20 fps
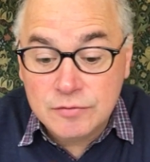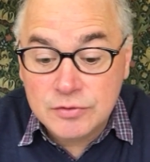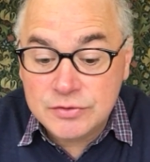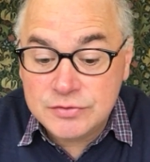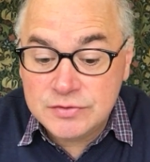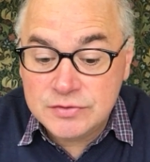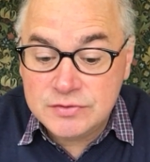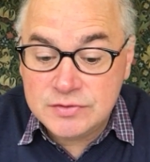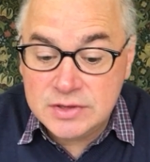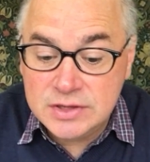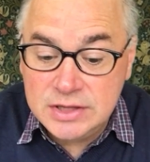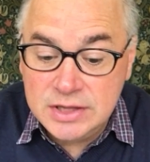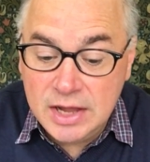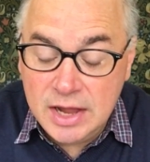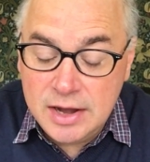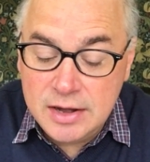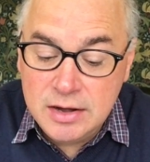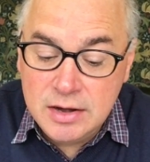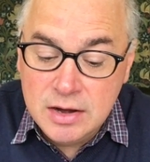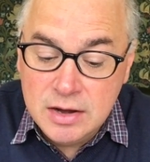versus the
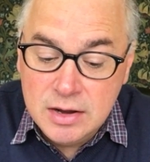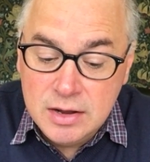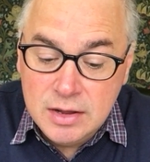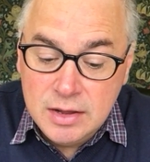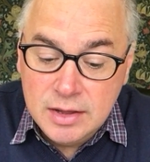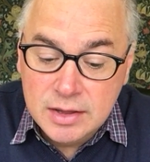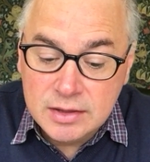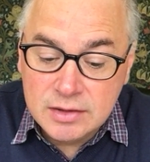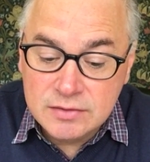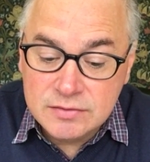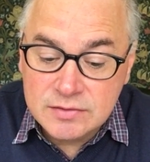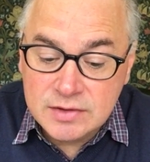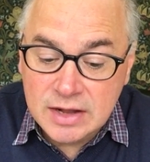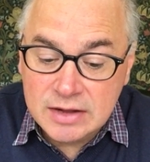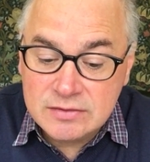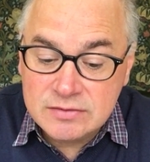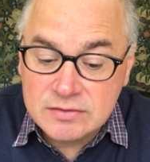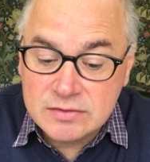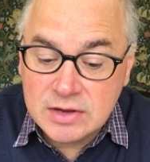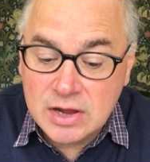yen, because
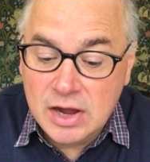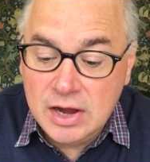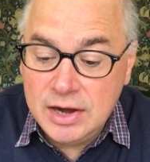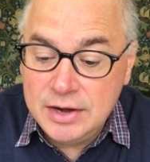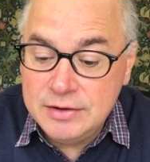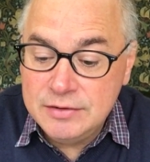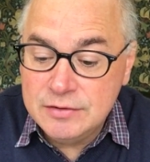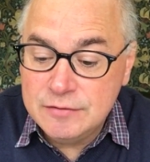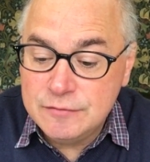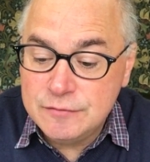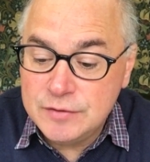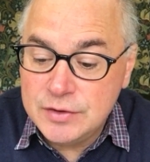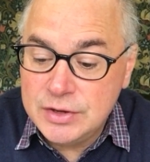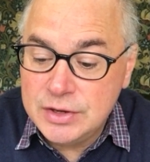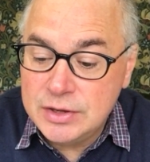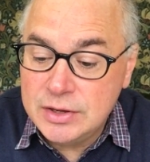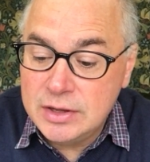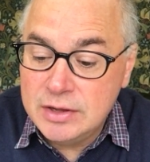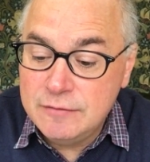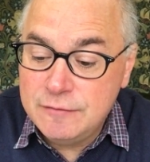that's kind of
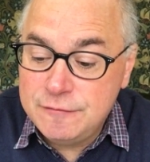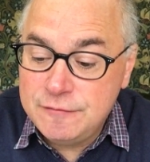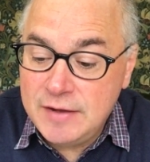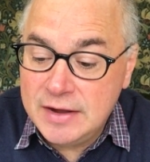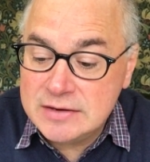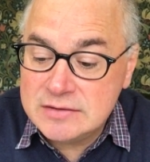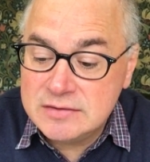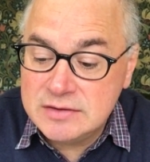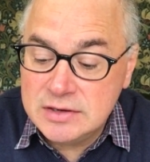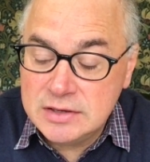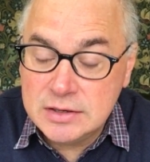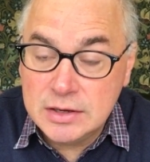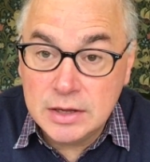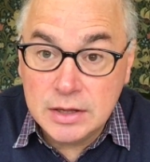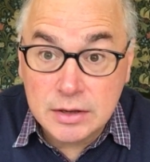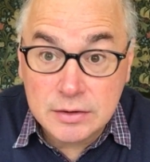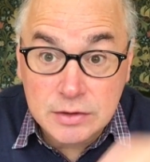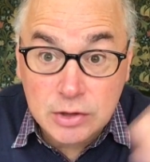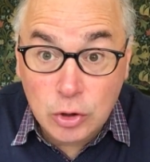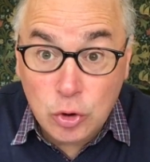uh, affecting
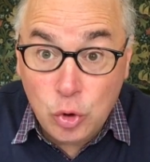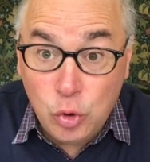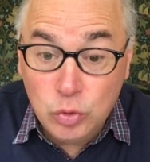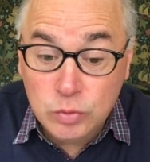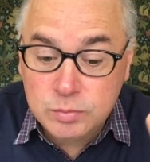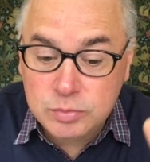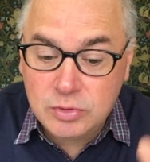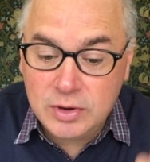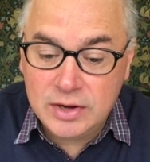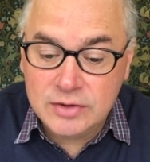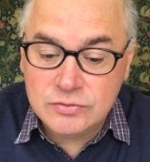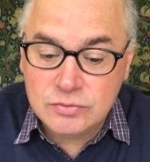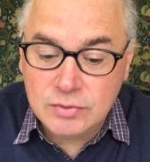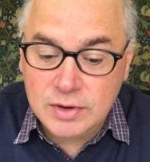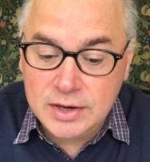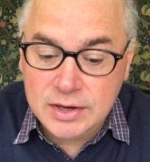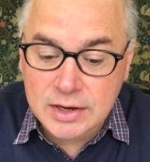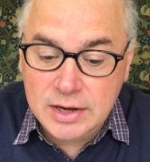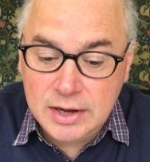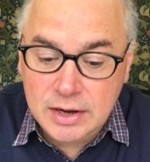uh, the gold price
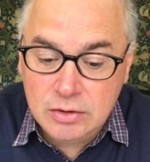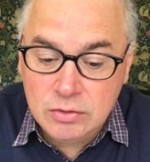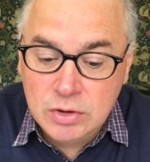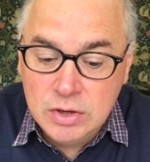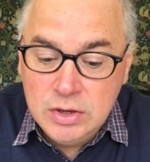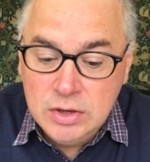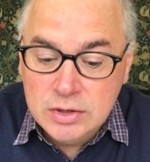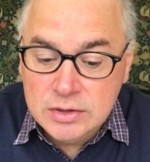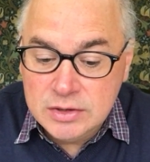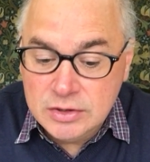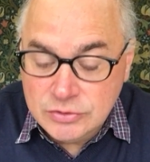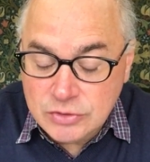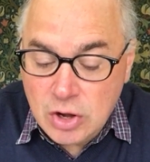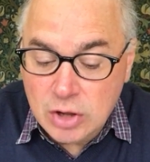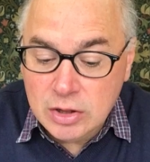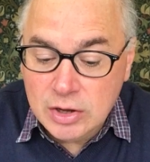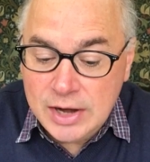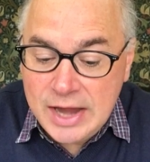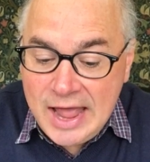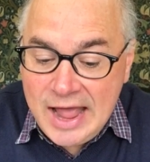right now. The
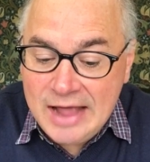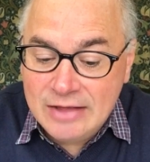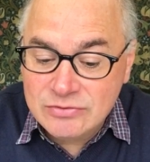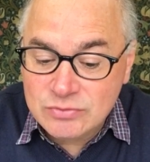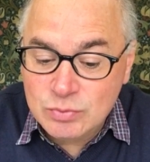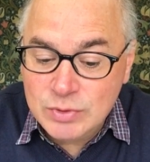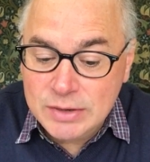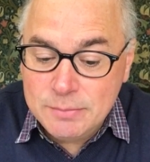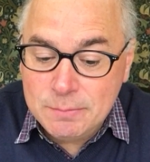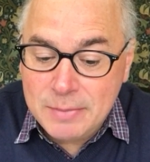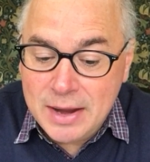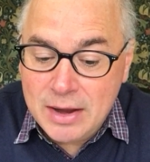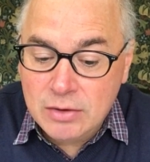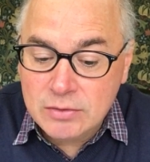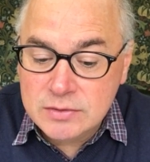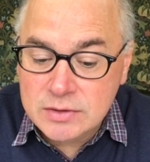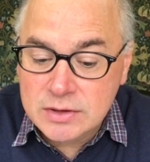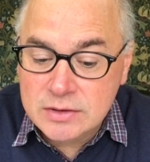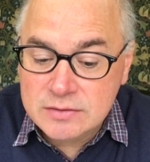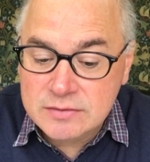dollar has
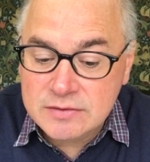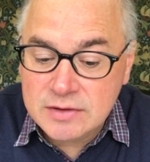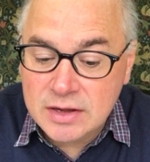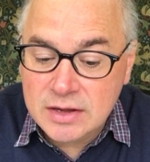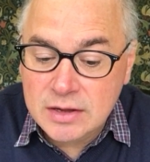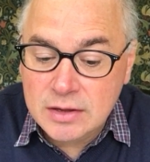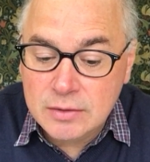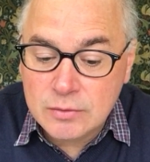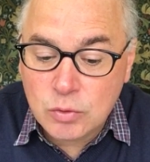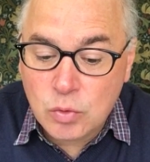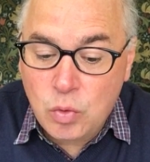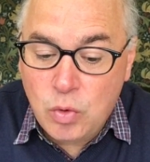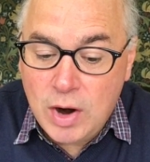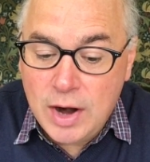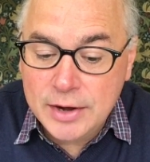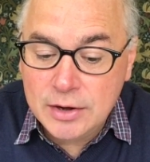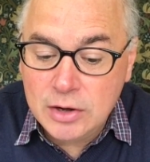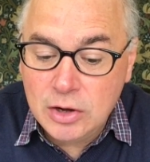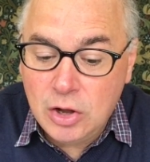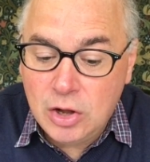rebounded uh,
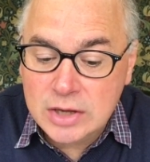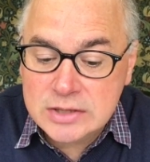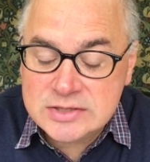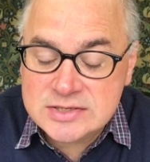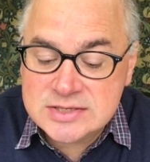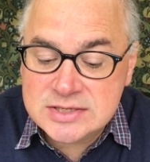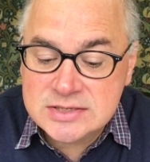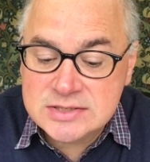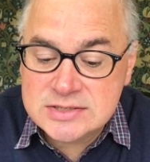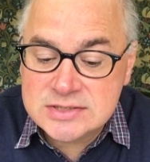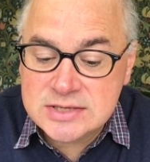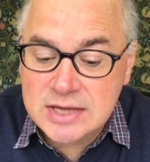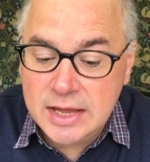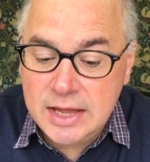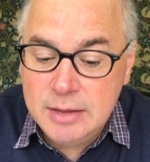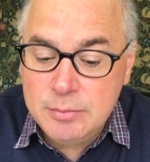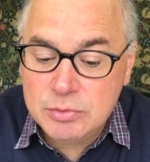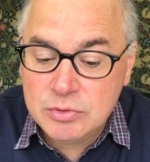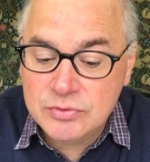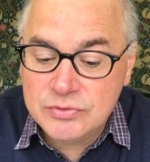quite a lot since
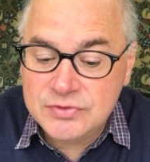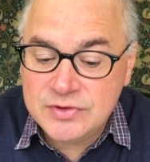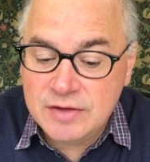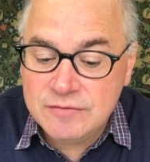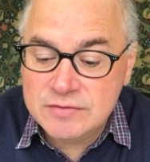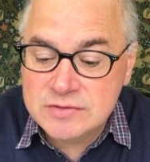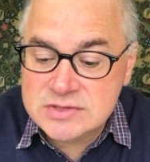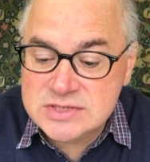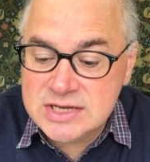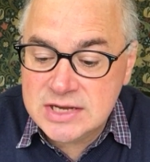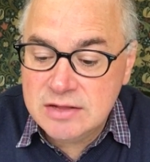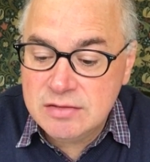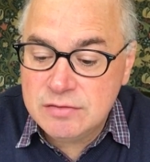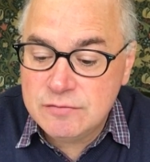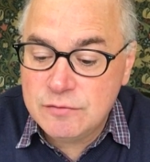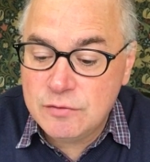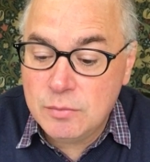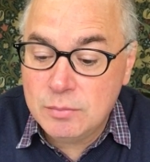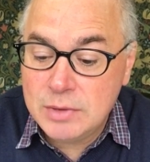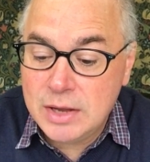April seventeenth
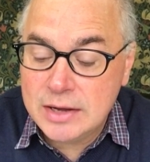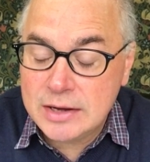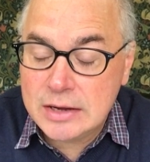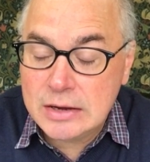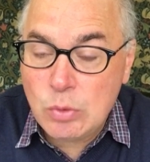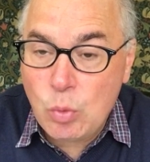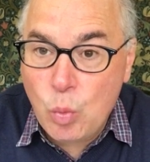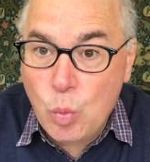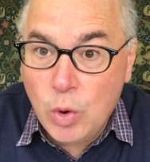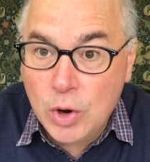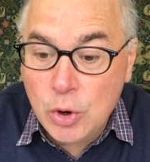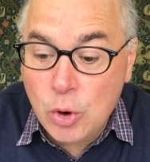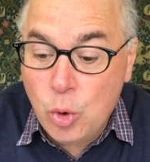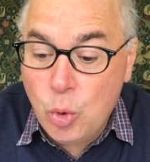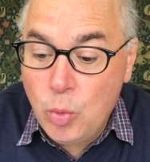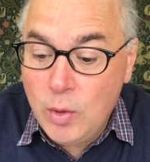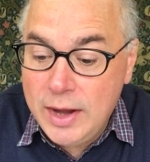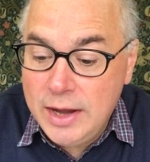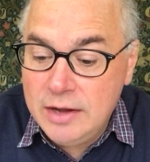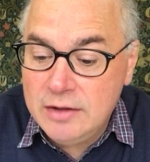from like one
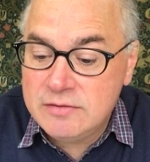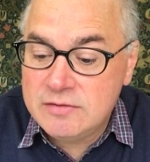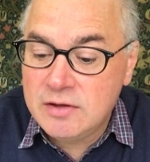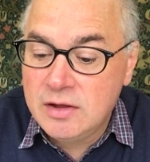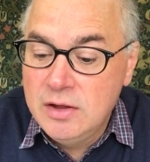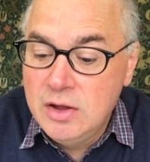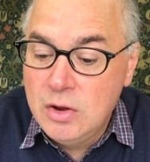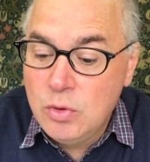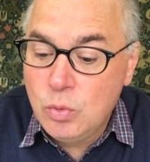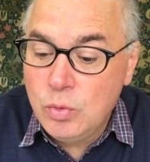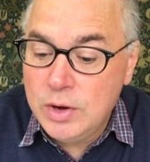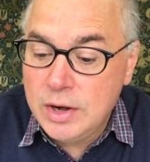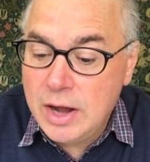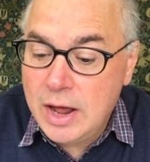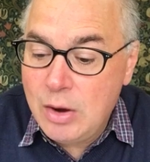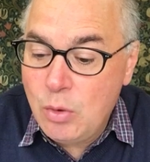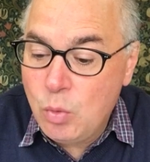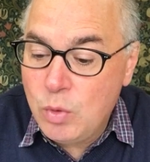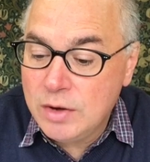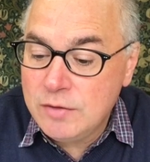oh eight. We're
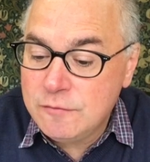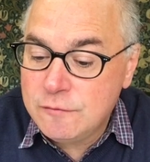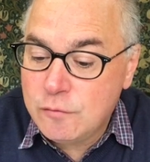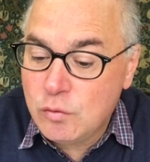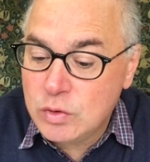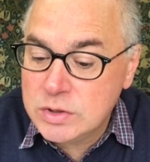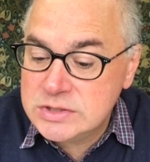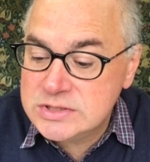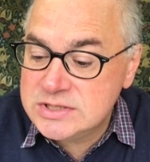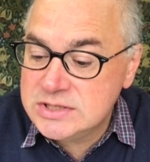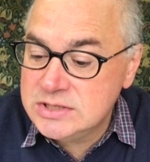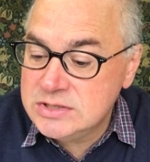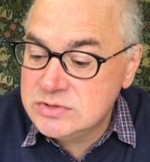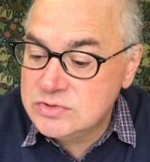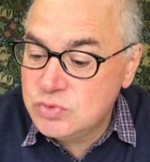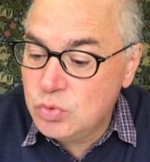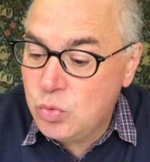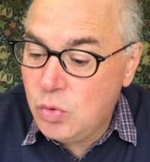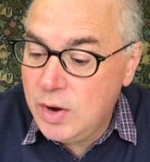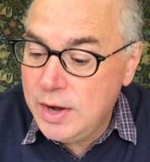now one fourteen
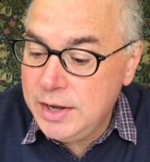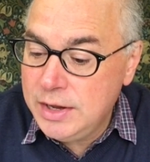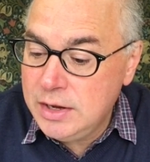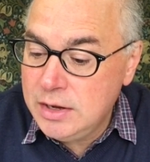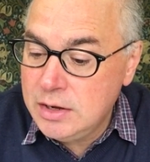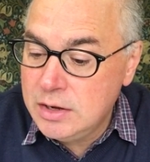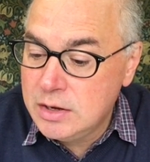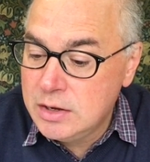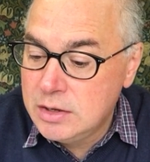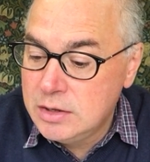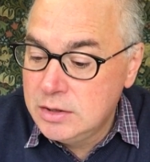twenty.